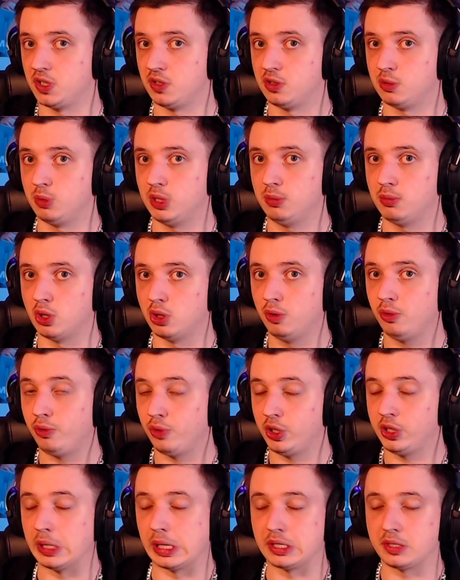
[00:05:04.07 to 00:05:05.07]
to me. All three
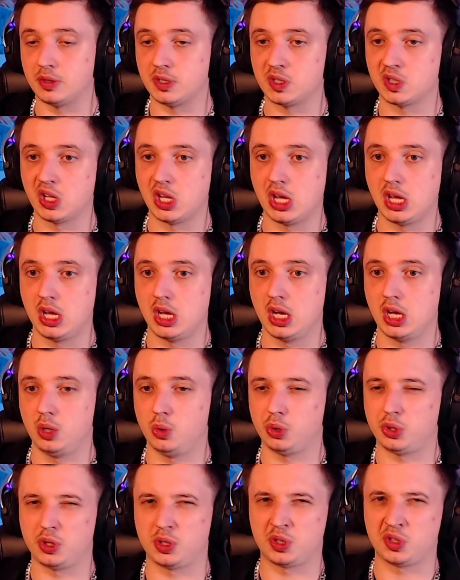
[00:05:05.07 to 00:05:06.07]
countries.
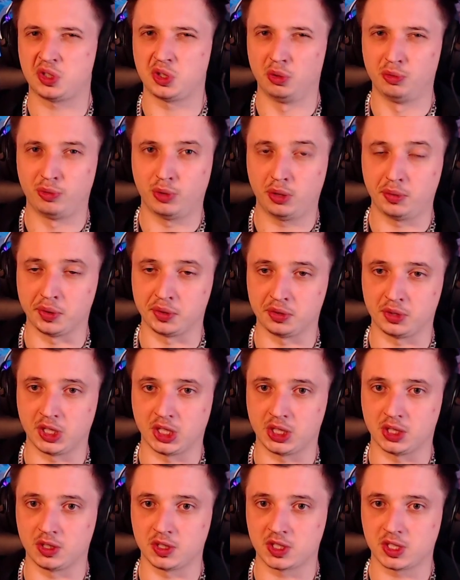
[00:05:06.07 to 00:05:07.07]
Looking so forward to that,
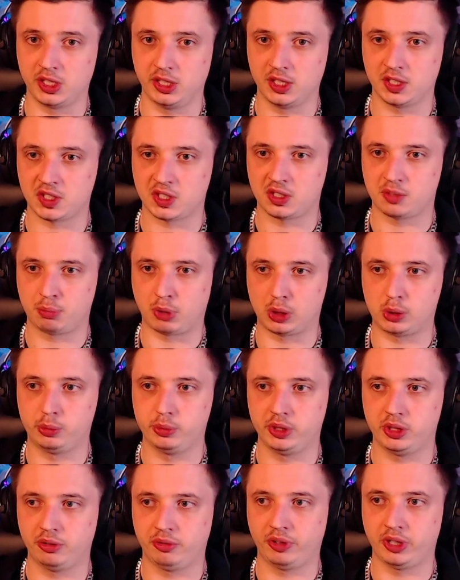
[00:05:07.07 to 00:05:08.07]
honestly. That's probably
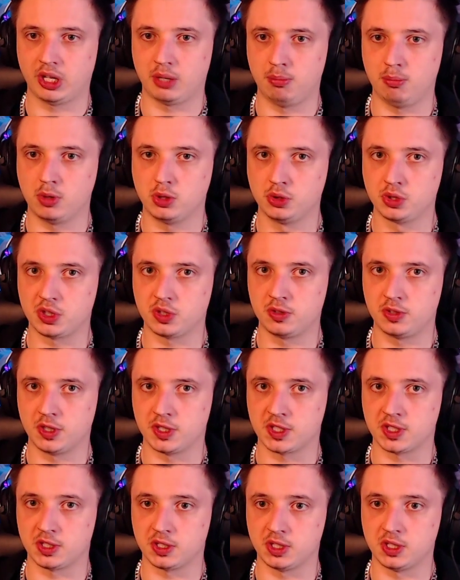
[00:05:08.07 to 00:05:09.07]
the thing I'm most
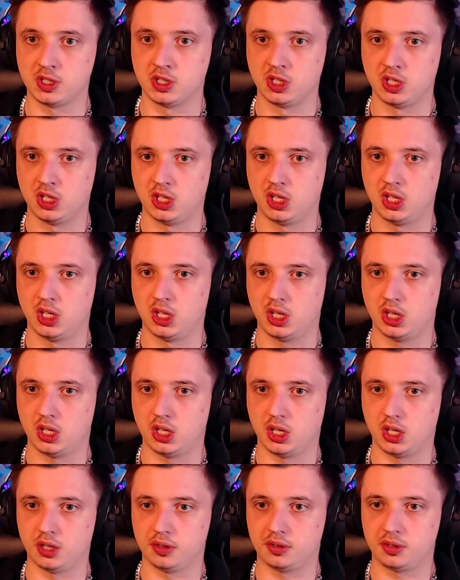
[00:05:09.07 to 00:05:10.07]
interested in.
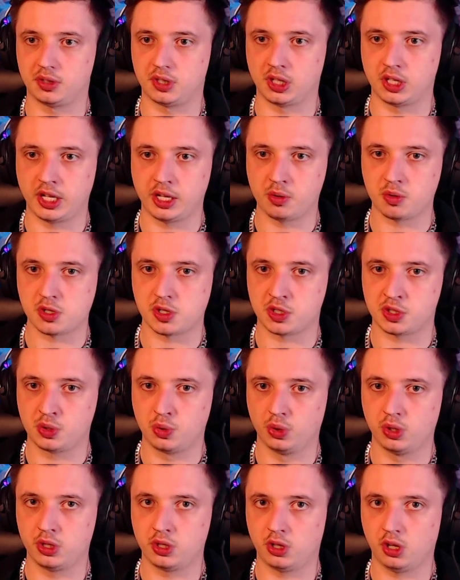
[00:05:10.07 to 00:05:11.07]
The language is
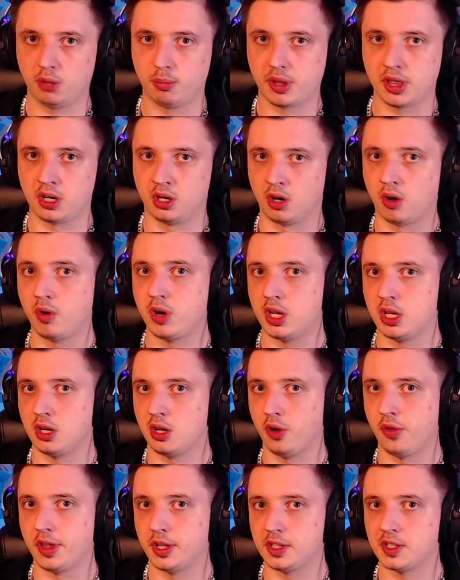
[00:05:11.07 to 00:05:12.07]
cool and all, but they already
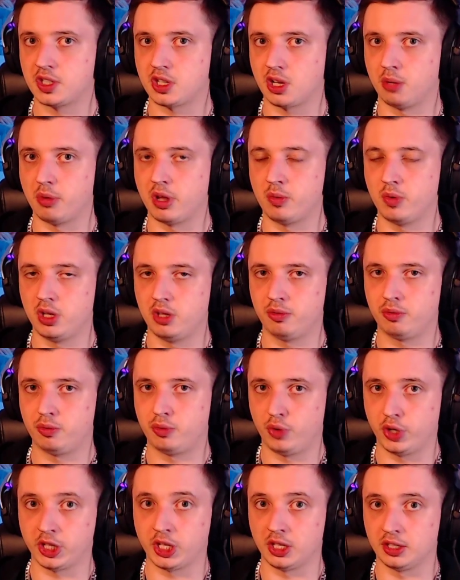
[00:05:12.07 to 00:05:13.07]
know that it's going to be really
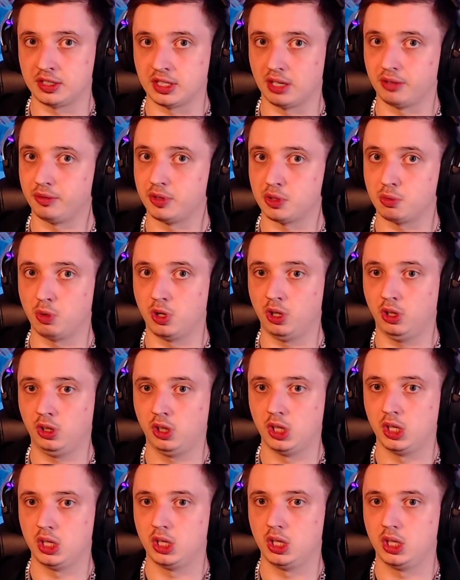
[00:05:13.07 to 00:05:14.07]
freaking tough as well.
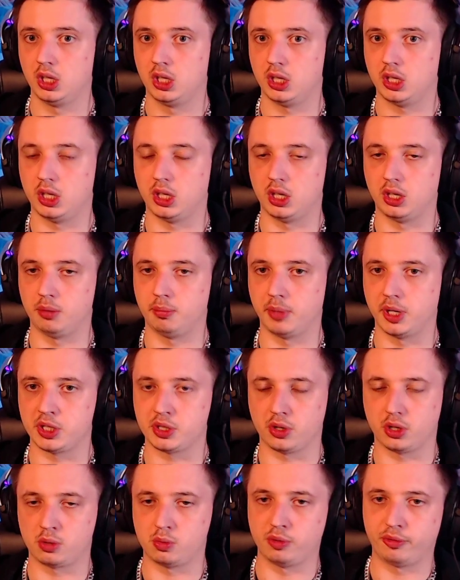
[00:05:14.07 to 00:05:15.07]
I
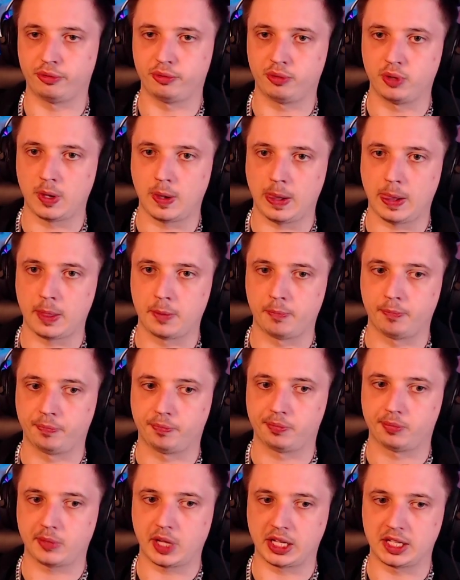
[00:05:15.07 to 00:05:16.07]
talked with,
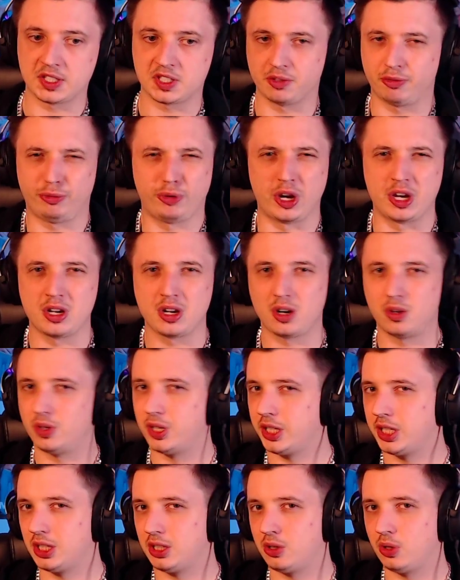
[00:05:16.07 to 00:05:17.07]
I guess, a friend now, I
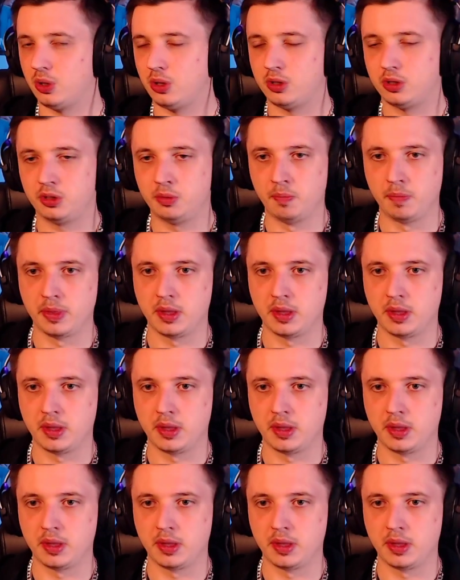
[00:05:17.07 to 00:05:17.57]
can call her.